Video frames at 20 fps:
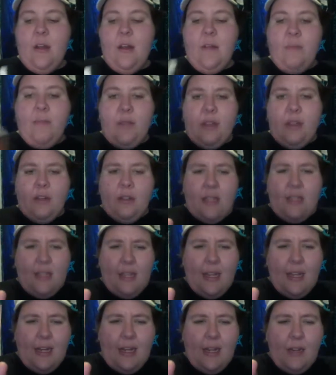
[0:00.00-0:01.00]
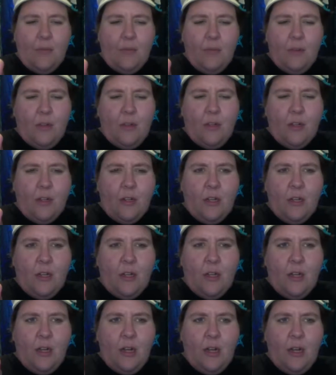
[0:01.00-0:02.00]
Here's the guidebook.
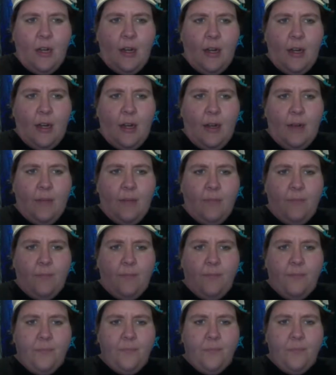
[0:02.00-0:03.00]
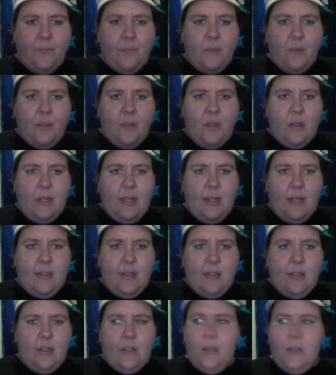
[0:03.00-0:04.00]
Yeah,
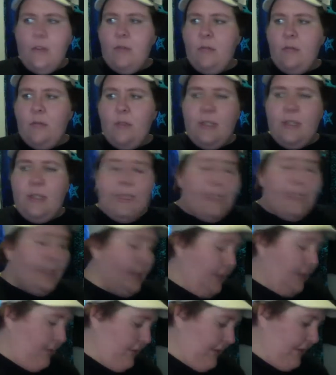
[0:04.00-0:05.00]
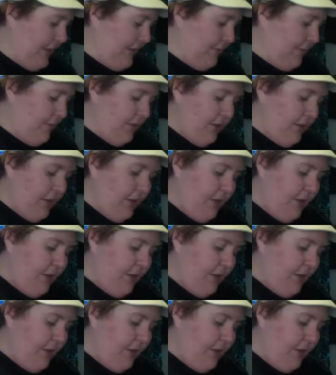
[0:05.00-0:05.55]
you know, decent little guidebook.